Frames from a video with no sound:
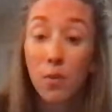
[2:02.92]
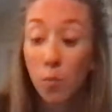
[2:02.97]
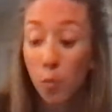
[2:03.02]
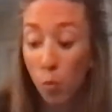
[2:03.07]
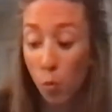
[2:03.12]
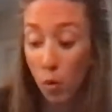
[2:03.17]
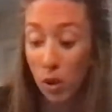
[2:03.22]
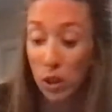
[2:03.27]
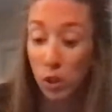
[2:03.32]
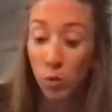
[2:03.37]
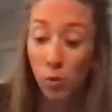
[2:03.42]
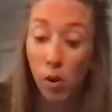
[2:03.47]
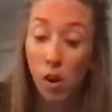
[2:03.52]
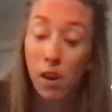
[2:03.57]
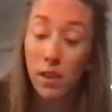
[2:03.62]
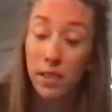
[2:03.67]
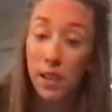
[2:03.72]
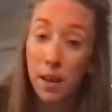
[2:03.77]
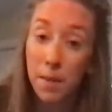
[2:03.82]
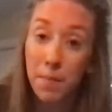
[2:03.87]
once we're all
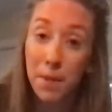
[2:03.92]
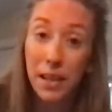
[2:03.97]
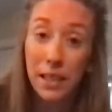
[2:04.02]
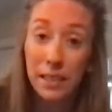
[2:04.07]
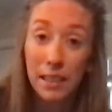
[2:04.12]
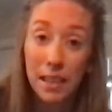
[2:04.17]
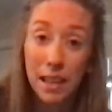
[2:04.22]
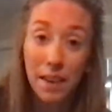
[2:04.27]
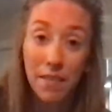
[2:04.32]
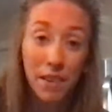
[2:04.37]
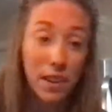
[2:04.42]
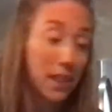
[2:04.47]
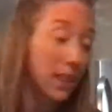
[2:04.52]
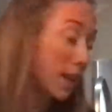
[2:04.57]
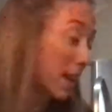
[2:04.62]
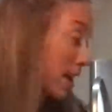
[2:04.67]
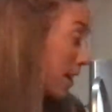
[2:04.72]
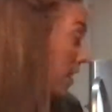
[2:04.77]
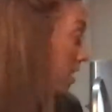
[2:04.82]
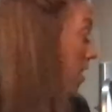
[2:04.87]
done mixing
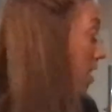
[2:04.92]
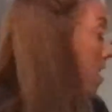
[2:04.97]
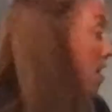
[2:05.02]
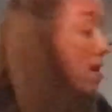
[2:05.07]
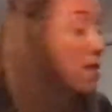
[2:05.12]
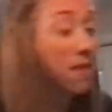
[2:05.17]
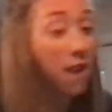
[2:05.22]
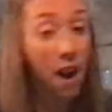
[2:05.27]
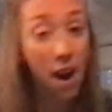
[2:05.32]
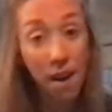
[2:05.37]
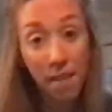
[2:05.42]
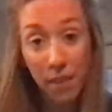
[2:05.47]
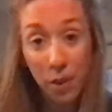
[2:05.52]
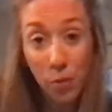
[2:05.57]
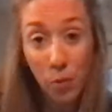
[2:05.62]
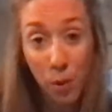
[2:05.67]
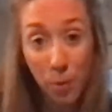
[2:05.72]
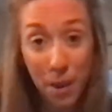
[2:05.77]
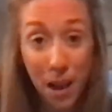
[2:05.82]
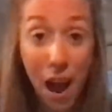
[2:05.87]
everything, the oven
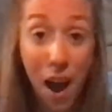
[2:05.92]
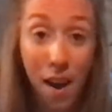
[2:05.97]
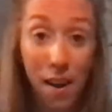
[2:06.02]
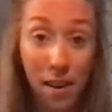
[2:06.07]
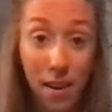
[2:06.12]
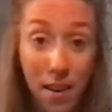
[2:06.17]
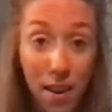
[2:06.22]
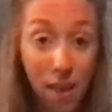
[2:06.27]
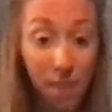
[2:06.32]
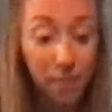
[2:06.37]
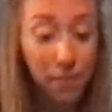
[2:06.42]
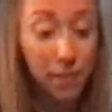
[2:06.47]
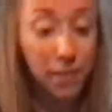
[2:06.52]
will be hot enough.